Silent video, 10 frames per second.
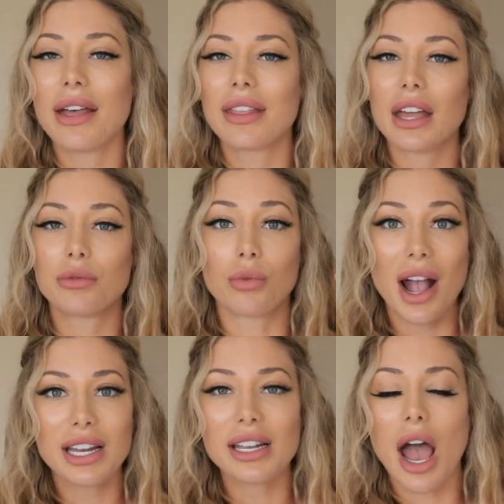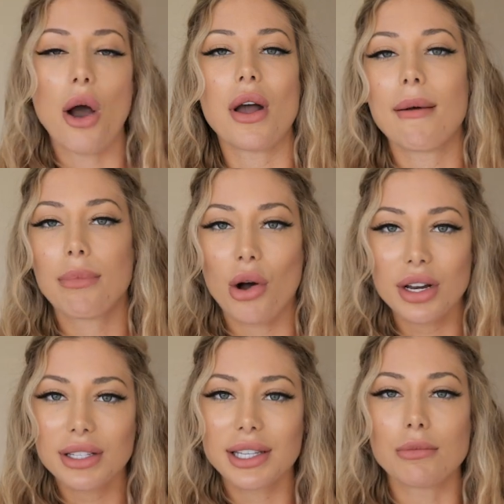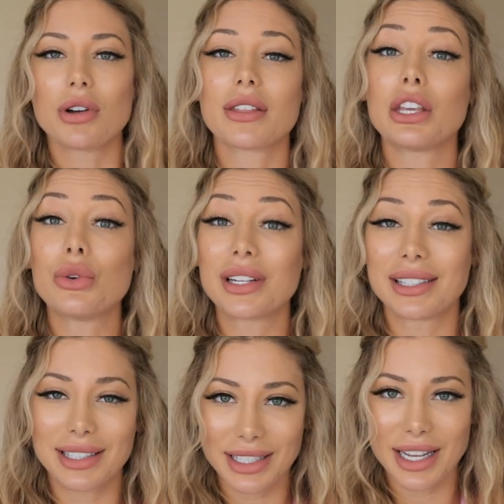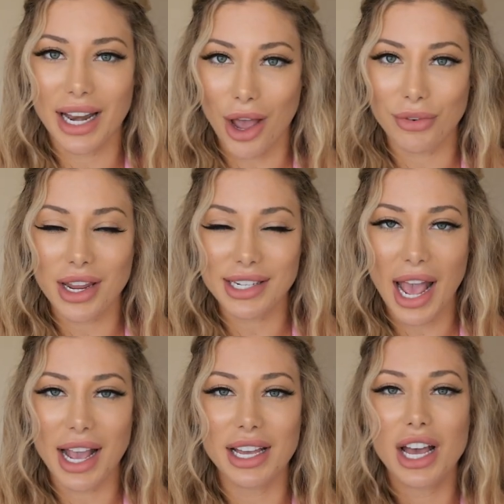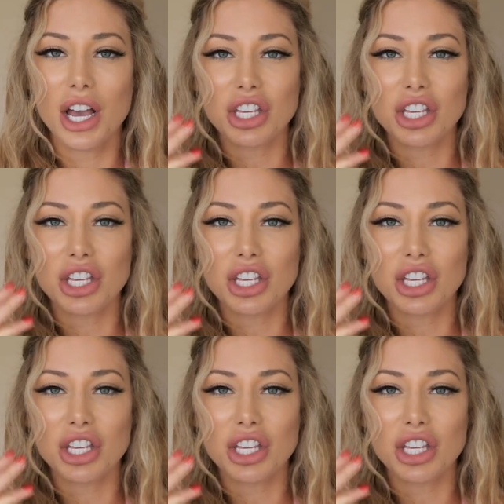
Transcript: and then write it out and put it somewhere that you can see it every day.